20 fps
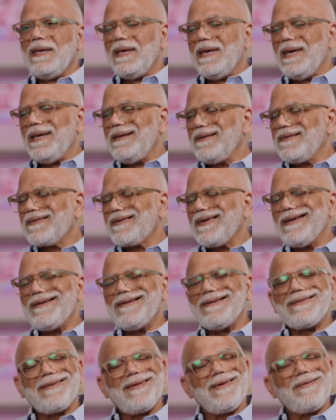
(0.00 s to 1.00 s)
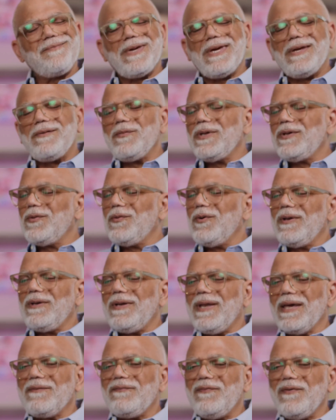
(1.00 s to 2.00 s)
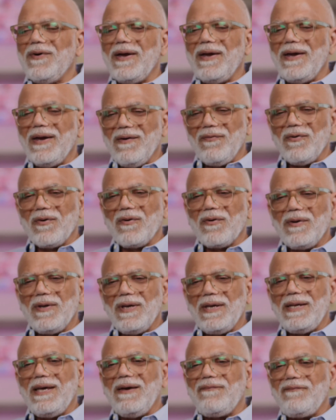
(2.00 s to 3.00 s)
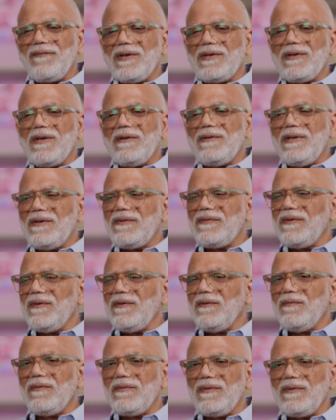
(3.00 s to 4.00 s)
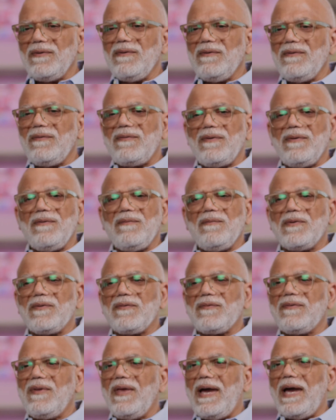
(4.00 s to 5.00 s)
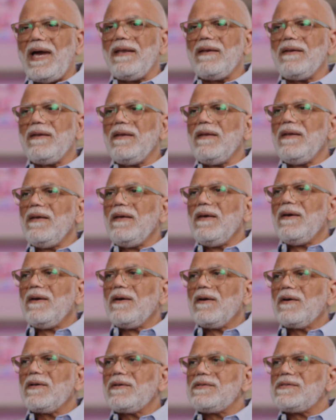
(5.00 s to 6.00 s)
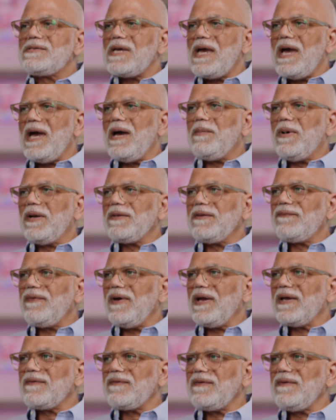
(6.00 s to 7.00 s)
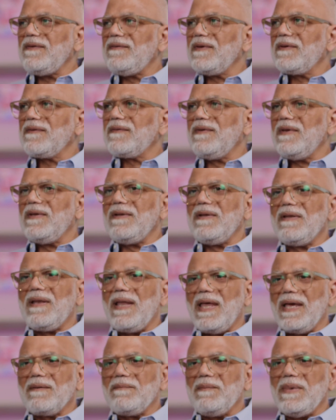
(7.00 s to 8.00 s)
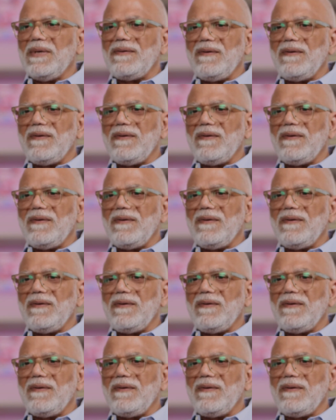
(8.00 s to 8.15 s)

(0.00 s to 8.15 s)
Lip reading: And this kind of thing, man, went on like forever. And I found out that she was not shy about the fact she just didn't like me.